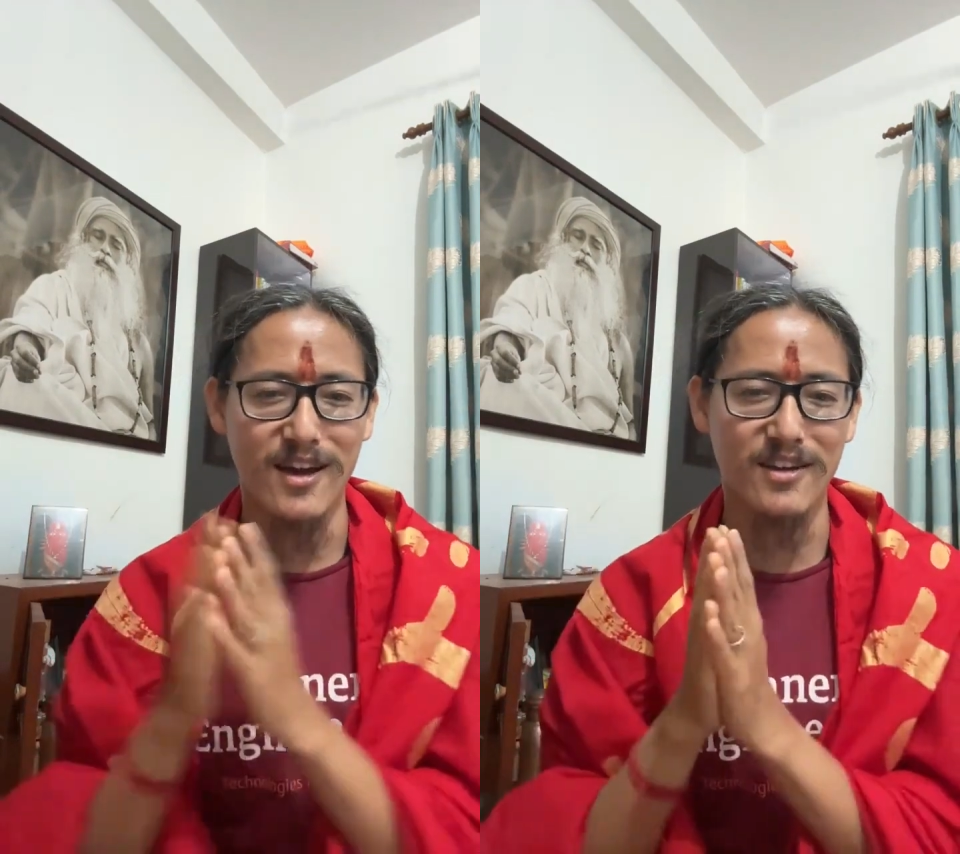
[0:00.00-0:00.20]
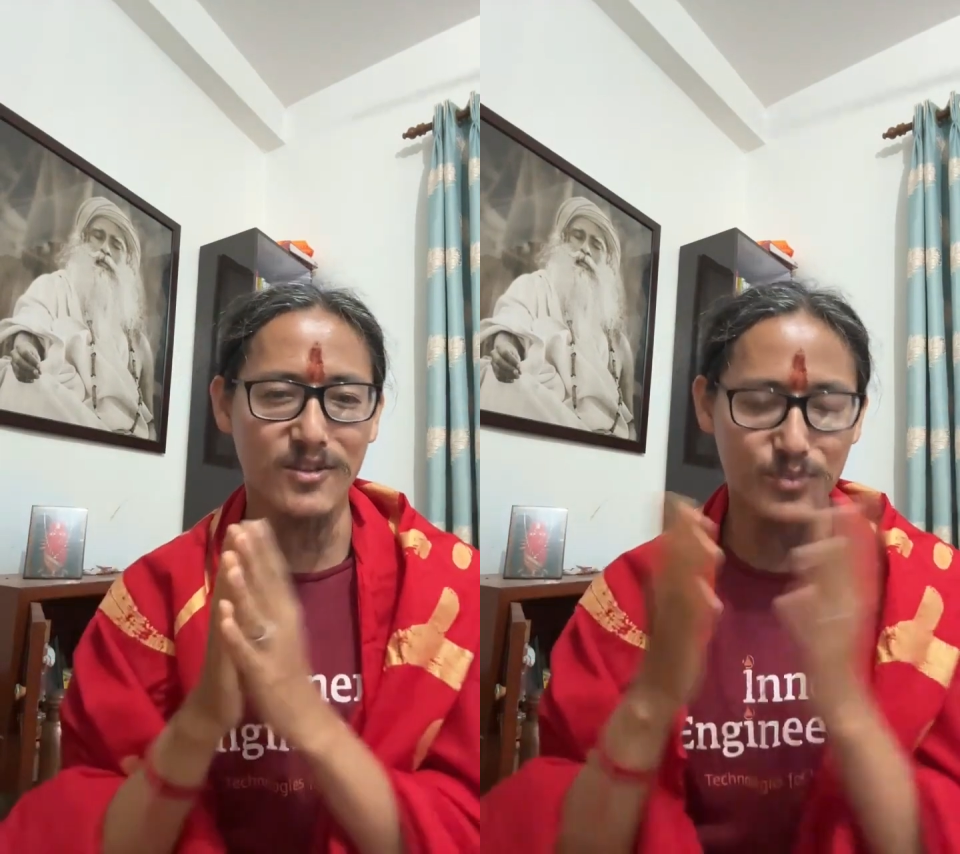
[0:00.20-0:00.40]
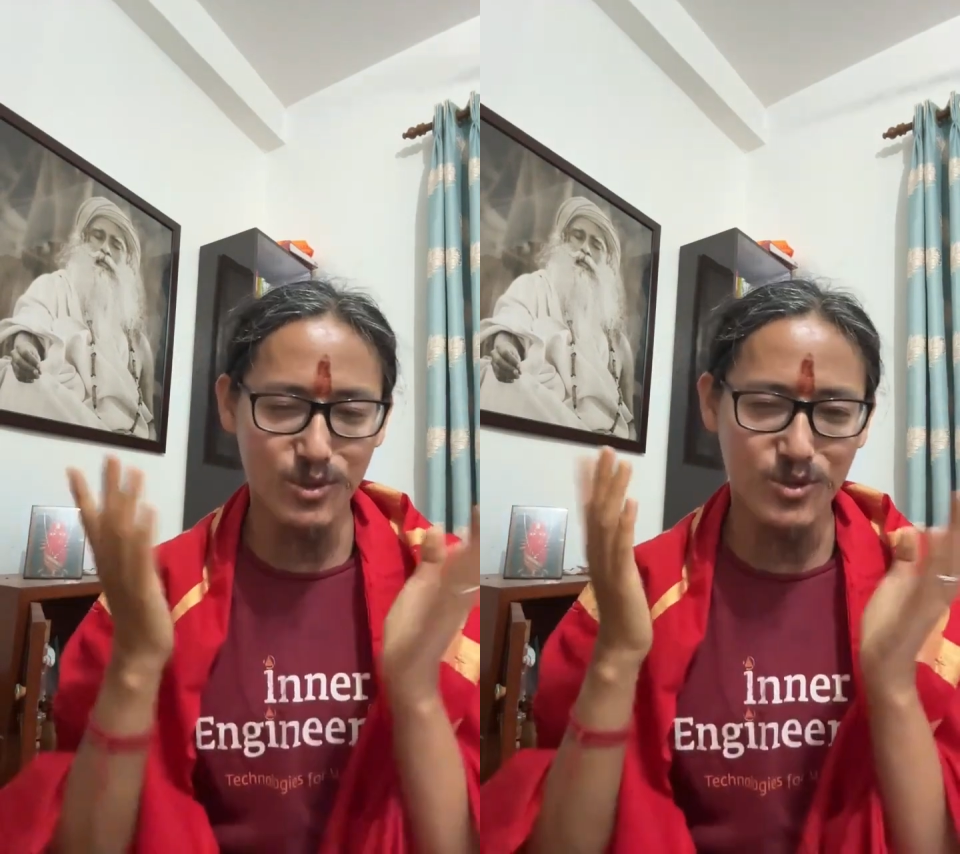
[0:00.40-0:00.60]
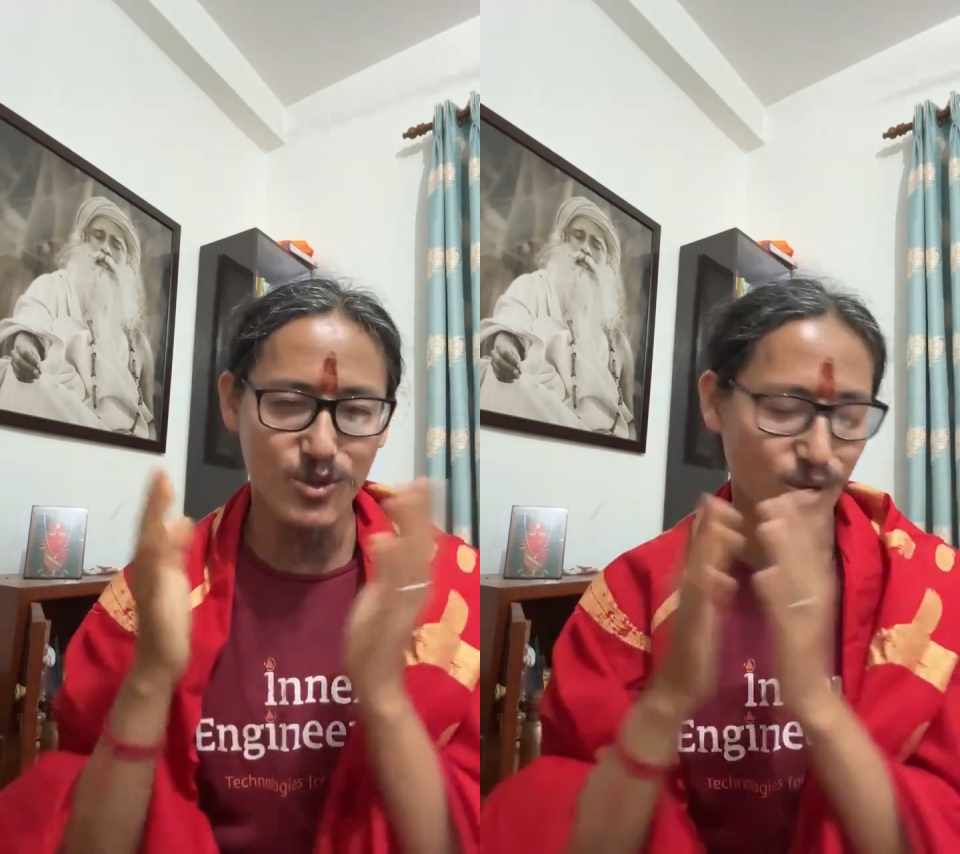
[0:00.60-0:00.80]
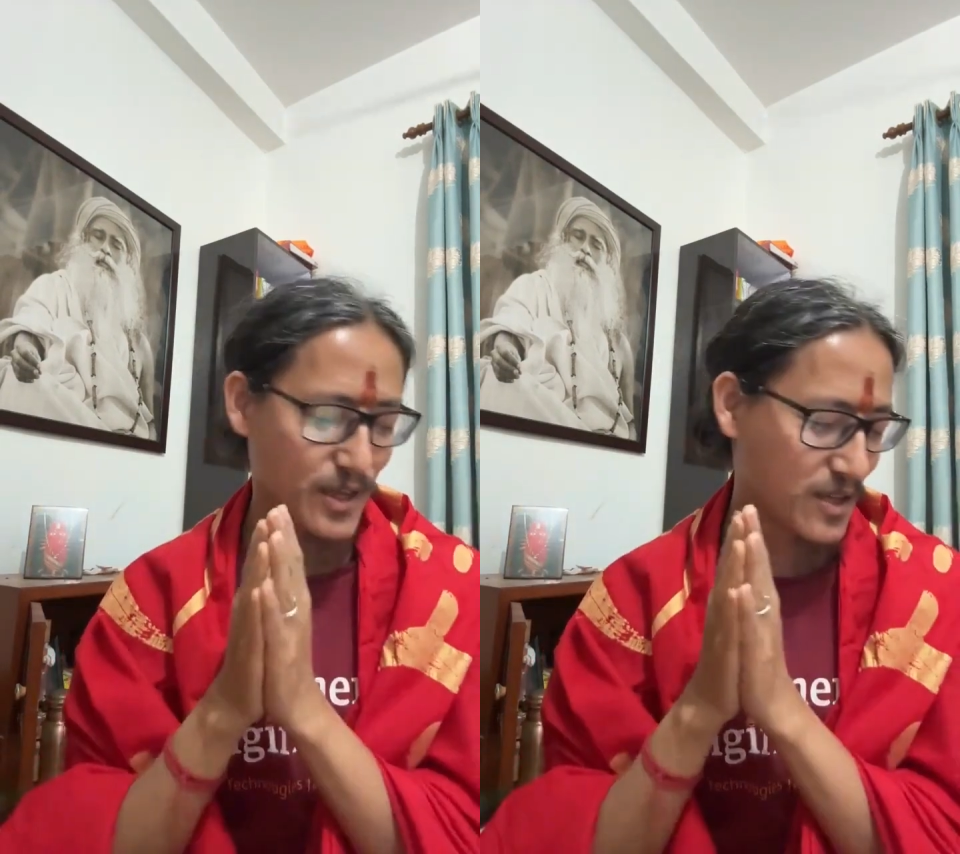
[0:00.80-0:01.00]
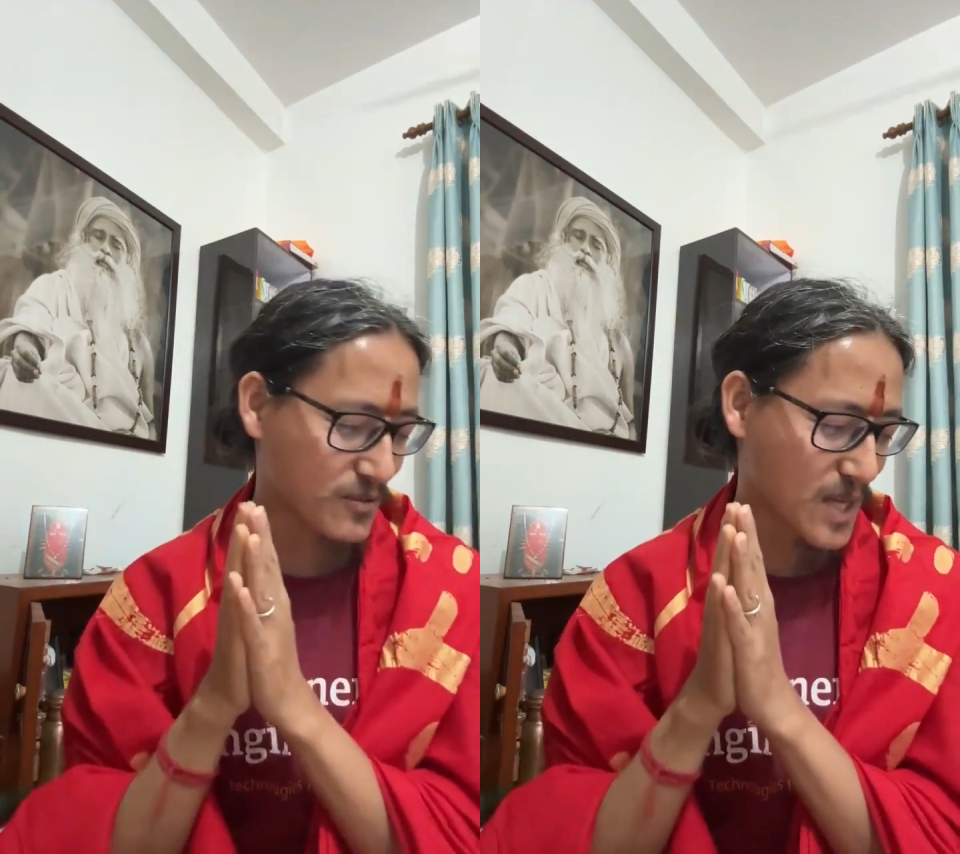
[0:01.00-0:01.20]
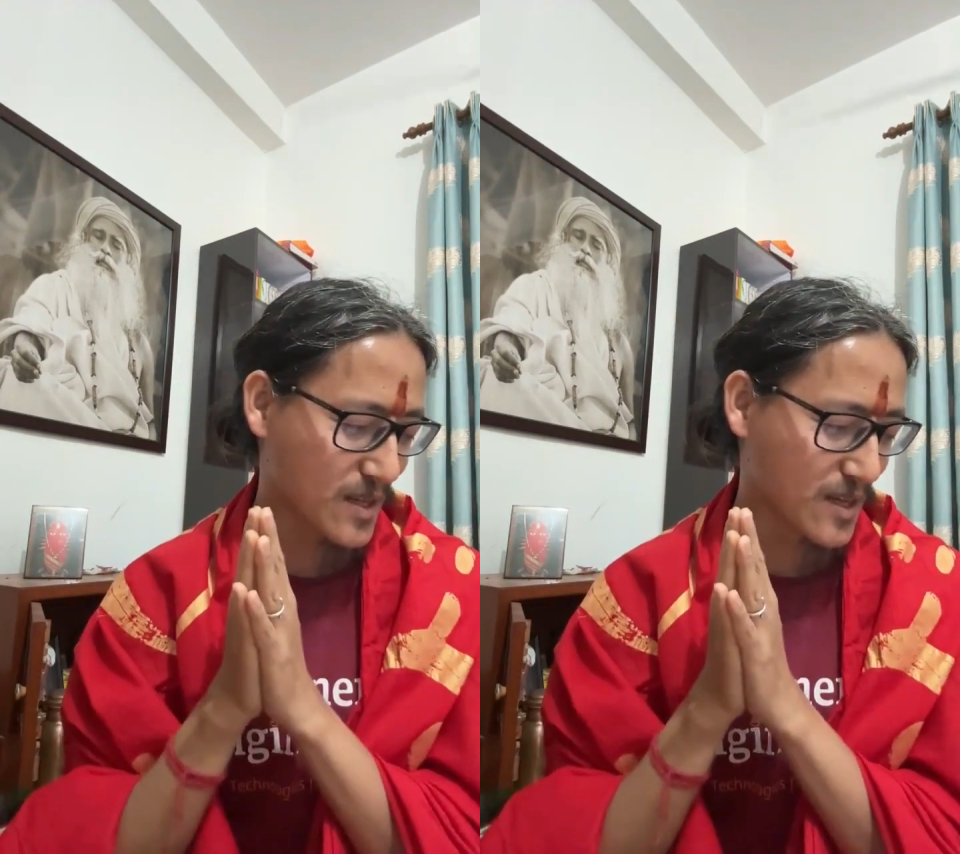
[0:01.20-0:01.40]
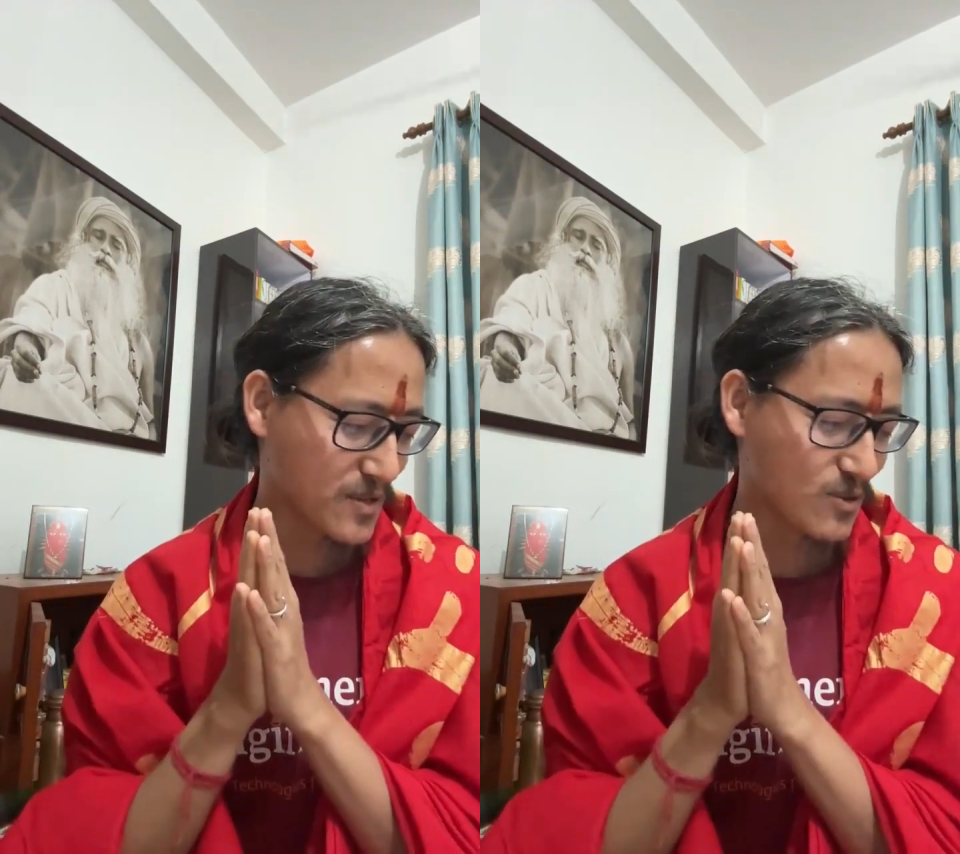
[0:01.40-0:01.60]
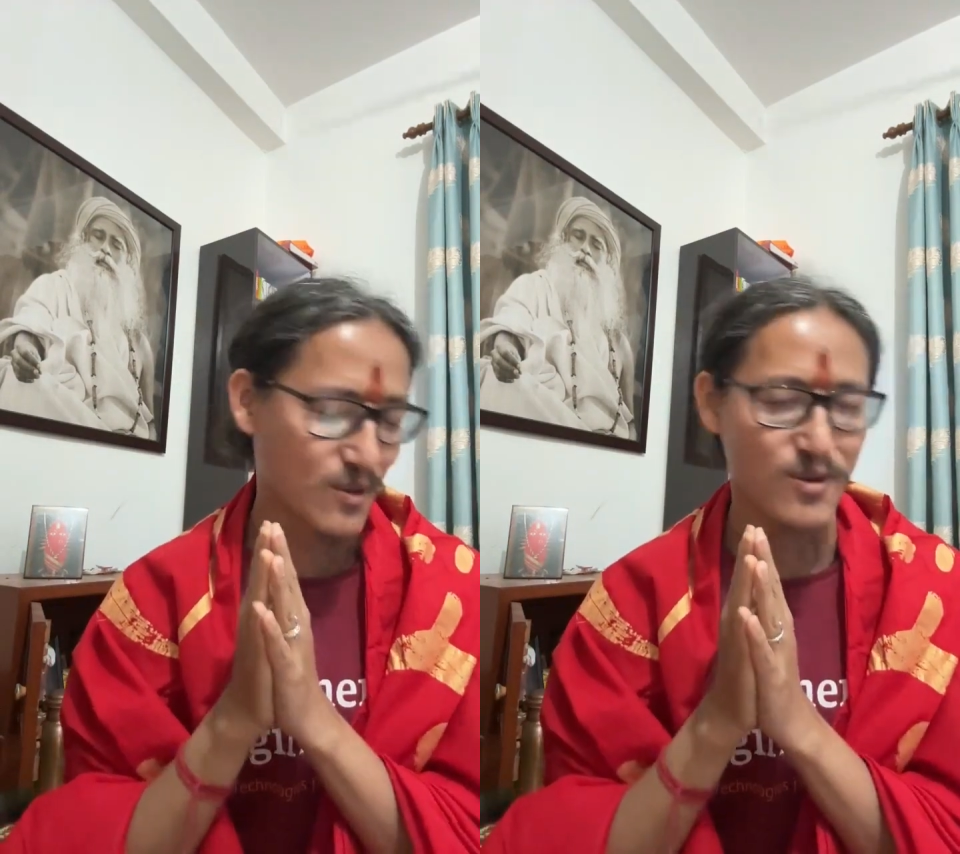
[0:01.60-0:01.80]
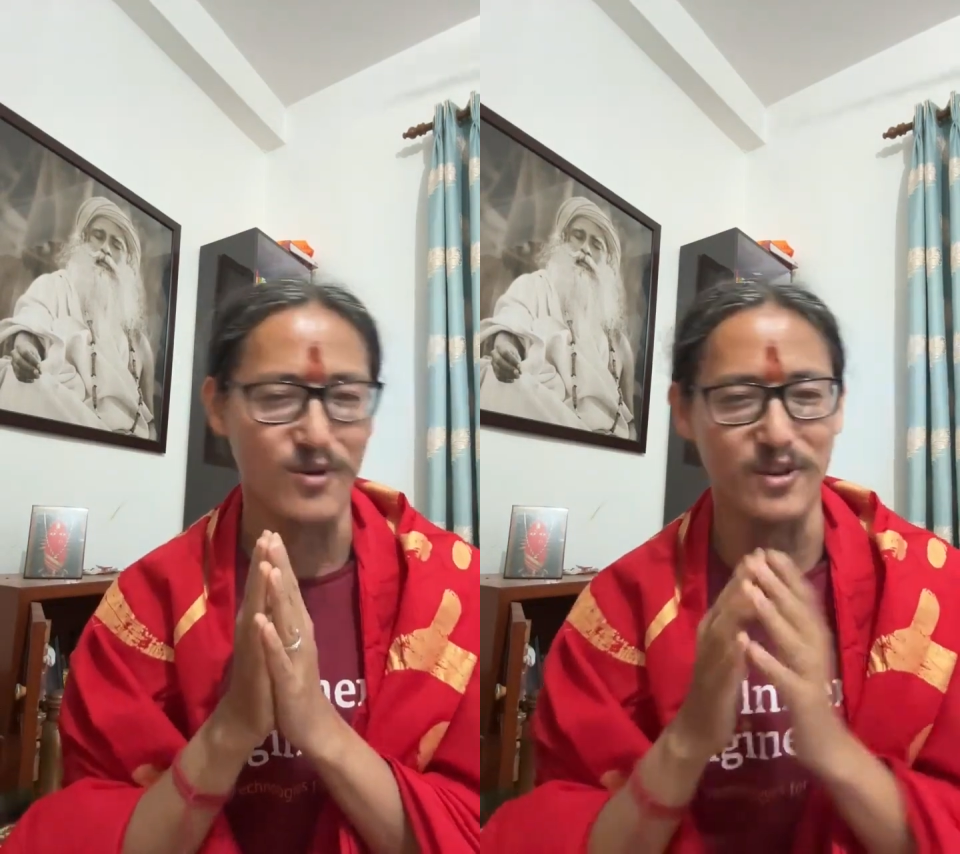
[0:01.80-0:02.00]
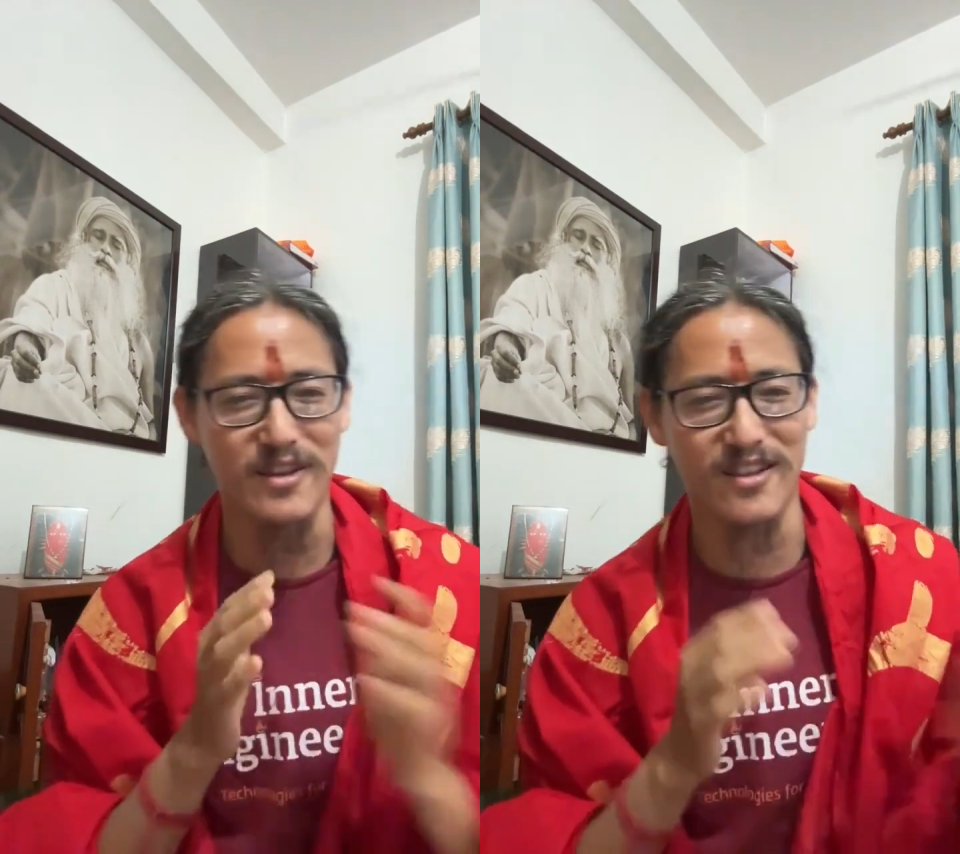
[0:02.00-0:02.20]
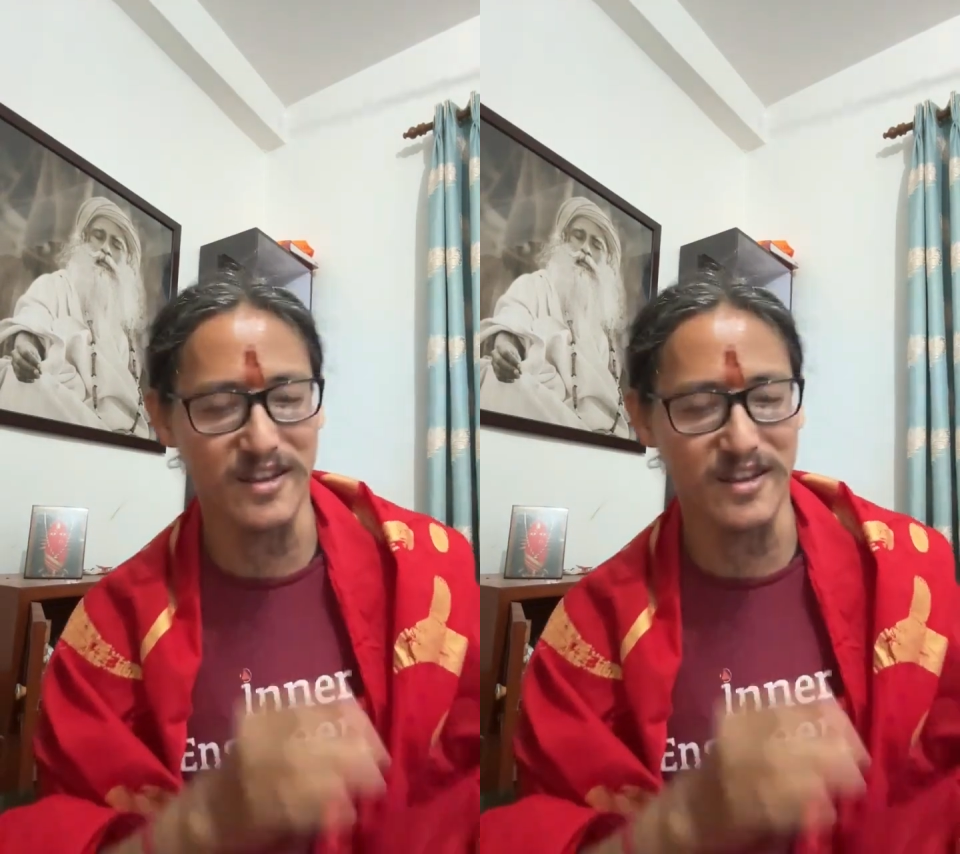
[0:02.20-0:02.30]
if you do enough sadhana, you'll know, okay,